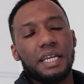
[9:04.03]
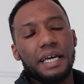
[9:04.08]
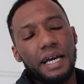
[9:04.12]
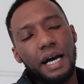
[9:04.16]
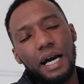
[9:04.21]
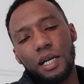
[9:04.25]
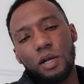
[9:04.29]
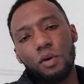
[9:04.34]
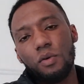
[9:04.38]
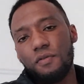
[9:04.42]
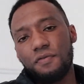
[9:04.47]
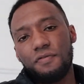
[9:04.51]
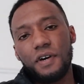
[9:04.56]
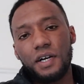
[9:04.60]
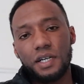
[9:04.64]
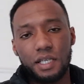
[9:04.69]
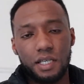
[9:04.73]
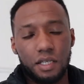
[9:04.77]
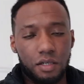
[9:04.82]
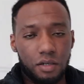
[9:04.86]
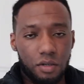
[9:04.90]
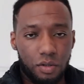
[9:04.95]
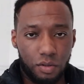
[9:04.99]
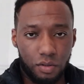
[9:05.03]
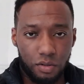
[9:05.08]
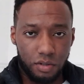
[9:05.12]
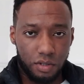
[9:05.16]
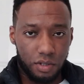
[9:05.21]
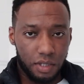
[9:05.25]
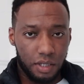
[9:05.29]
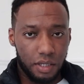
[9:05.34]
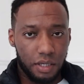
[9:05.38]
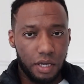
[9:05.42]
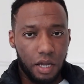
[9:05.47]
later, I don't fucking know.
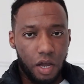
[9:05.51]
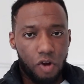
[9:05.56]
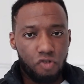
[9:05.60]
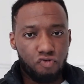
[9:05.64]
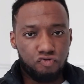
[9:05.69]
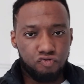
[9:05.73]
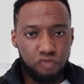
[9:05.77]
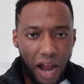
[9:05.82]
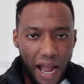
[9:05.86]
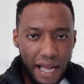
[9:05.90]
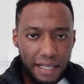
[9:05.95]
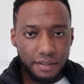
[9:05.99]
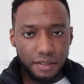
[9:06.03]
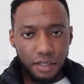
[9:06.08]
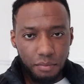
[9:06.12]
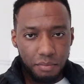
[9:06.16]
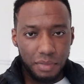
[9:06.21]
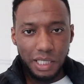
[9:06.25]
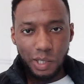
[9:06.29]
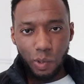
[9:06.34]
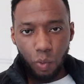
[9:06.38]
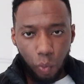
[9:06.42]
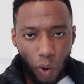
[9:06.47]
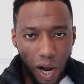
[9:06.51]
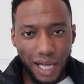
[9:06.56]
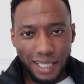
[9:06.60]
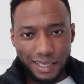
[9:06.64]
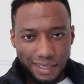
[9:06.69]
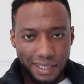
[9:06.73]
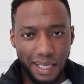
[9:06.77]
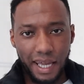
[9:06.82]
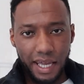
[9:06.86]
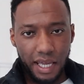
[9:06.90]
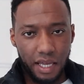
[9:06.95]
Randomly,
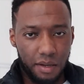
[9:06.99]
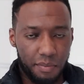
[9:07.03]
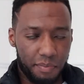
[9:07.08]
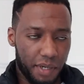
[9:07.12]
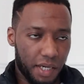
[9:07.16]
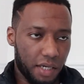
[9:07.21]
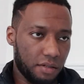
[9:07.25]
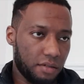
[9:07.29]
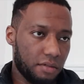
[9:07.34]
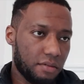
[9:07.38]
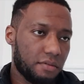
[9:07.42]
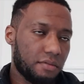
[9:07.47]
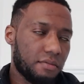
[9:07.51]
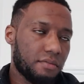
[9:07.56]
one day, blood.